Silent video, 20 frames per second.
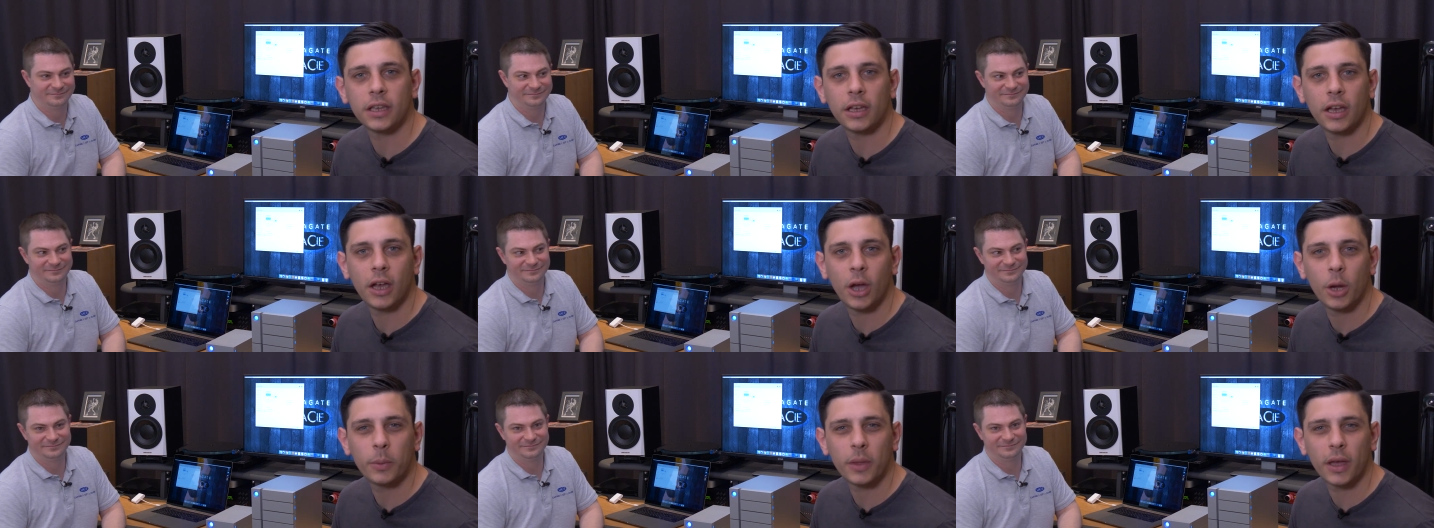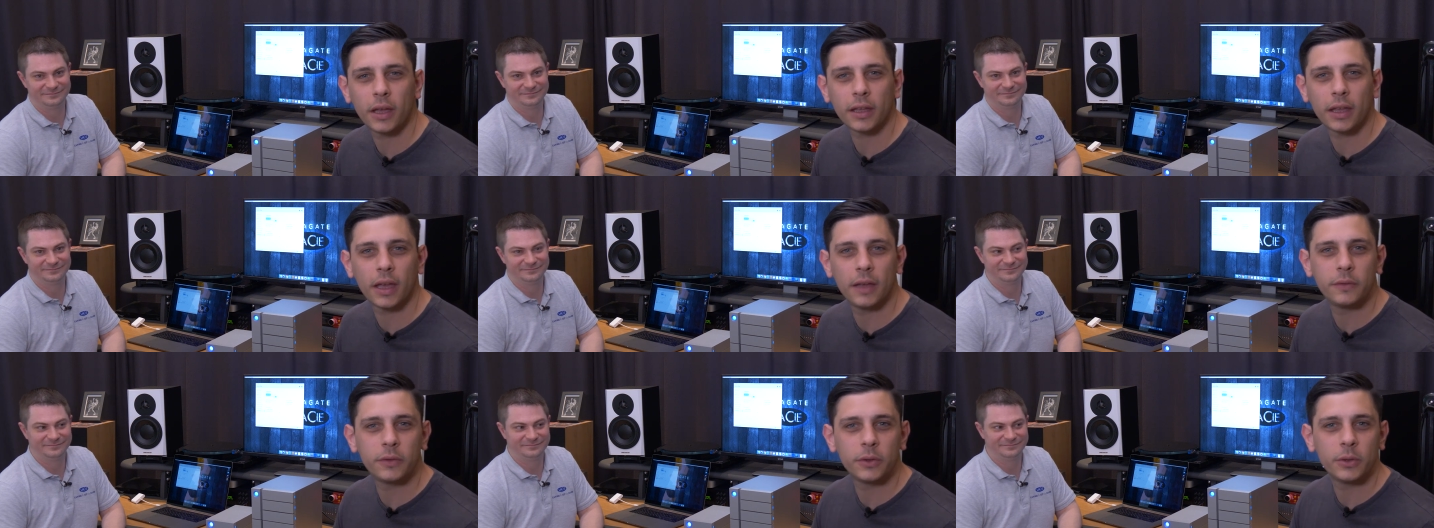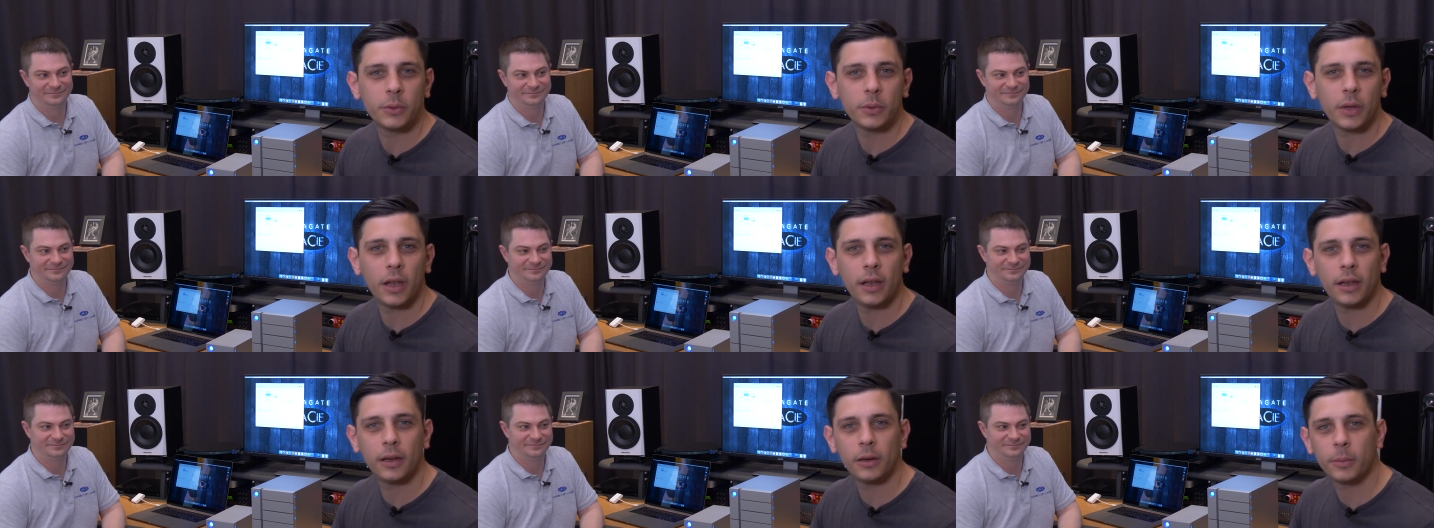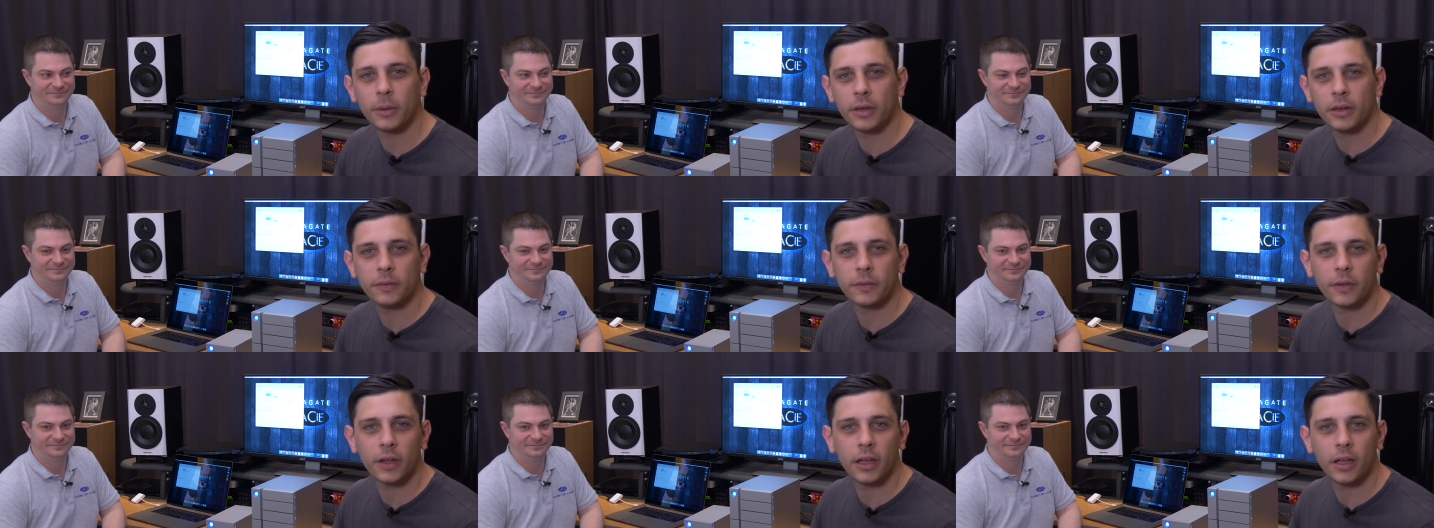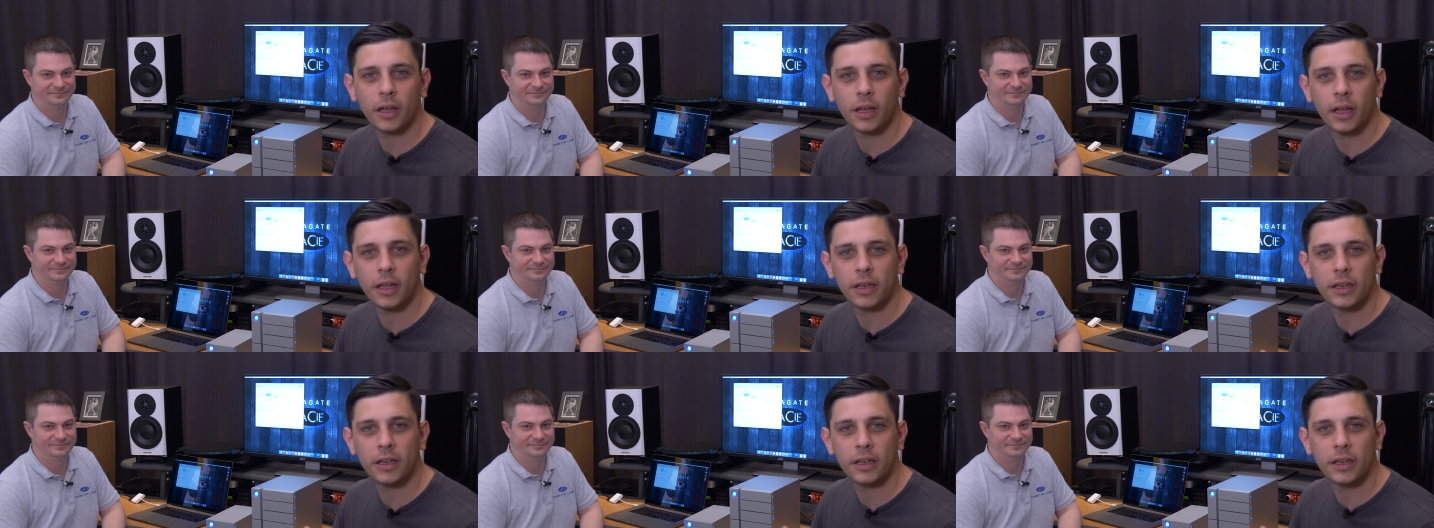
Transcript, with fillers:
Speaker 1: I uh, hope that gave you a little bit of uh,